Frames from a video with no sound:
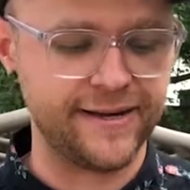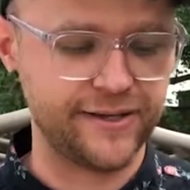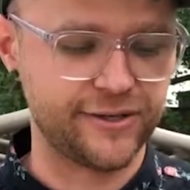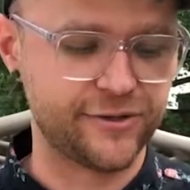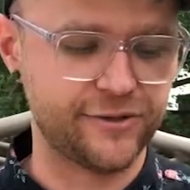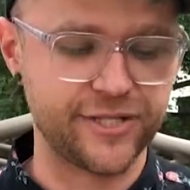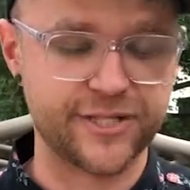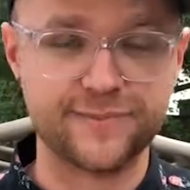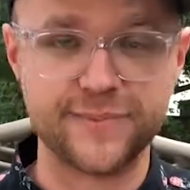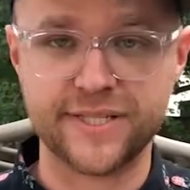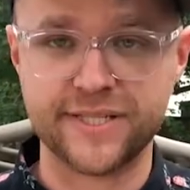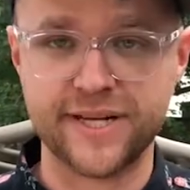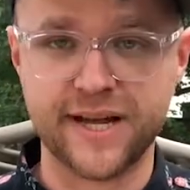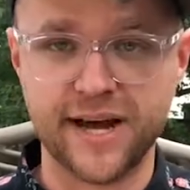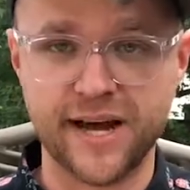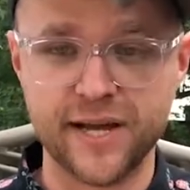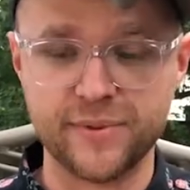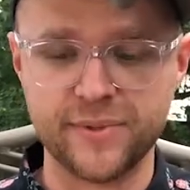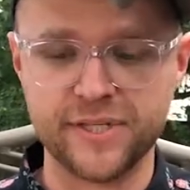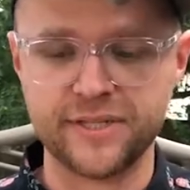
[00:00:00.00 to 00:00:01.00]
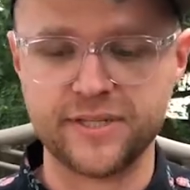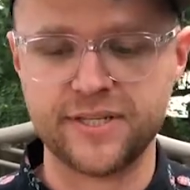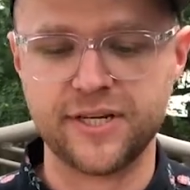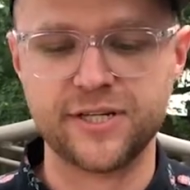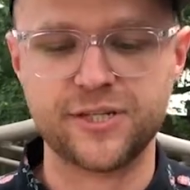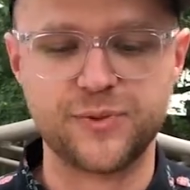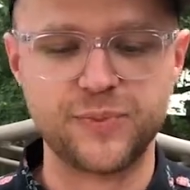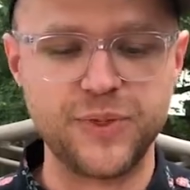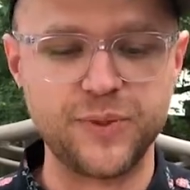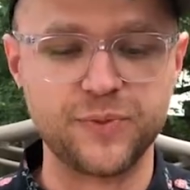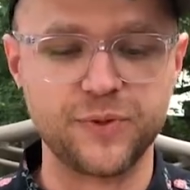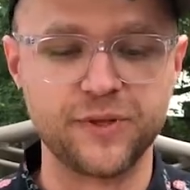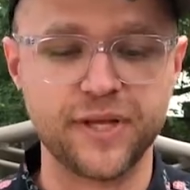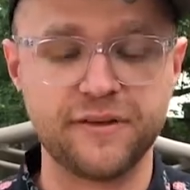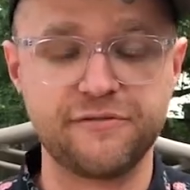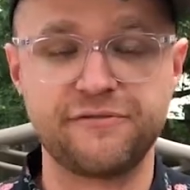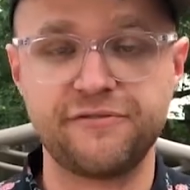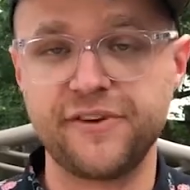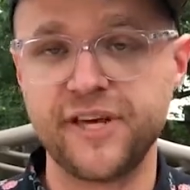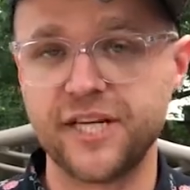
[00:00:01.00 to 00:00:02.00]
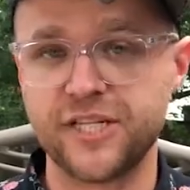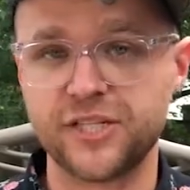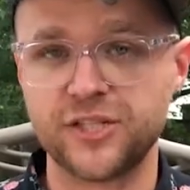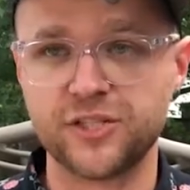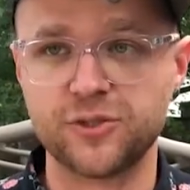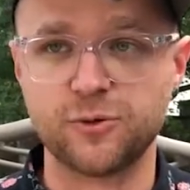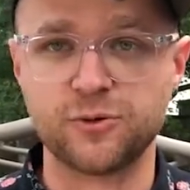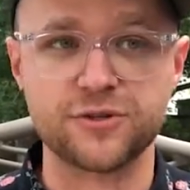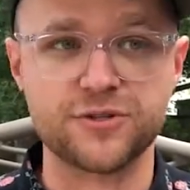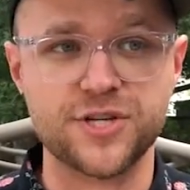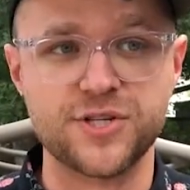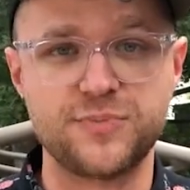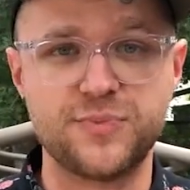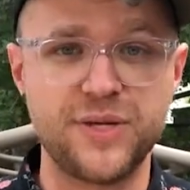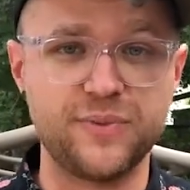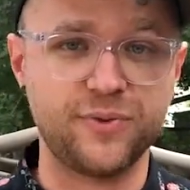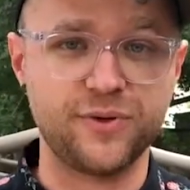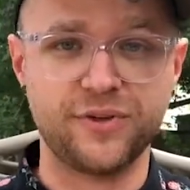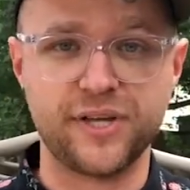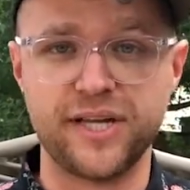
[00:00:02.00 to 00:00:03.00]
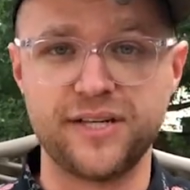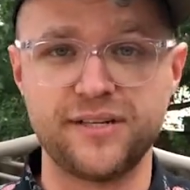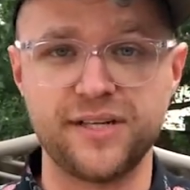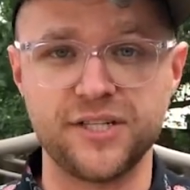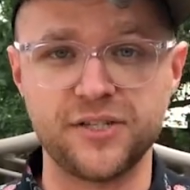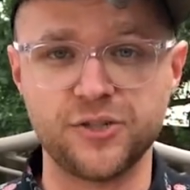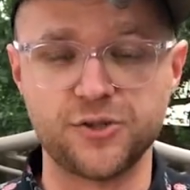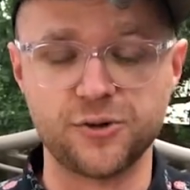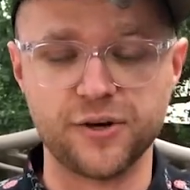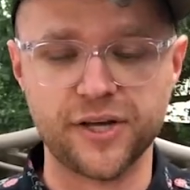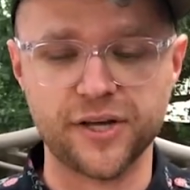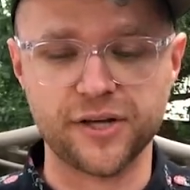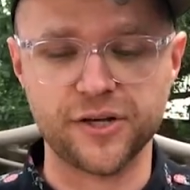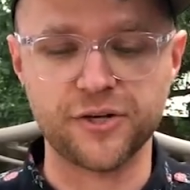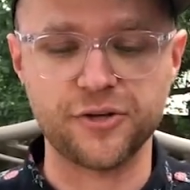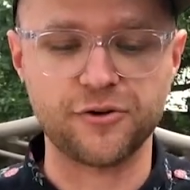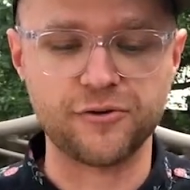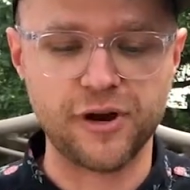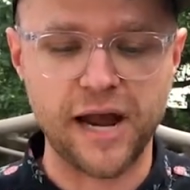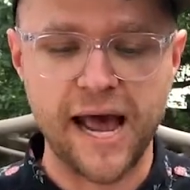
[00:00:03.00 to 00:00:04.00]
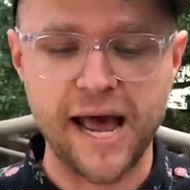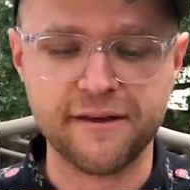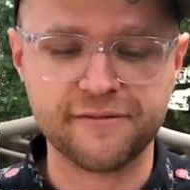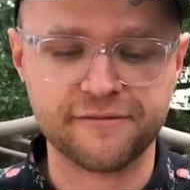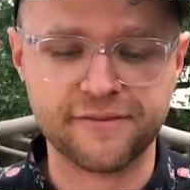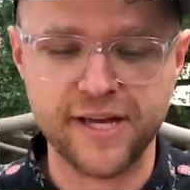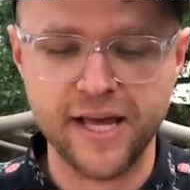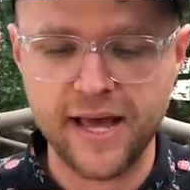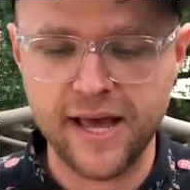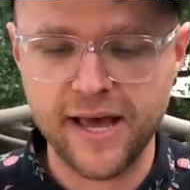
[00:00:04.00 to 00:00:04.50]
Christmas time and such, people that fish or just people that enjoy a good craft.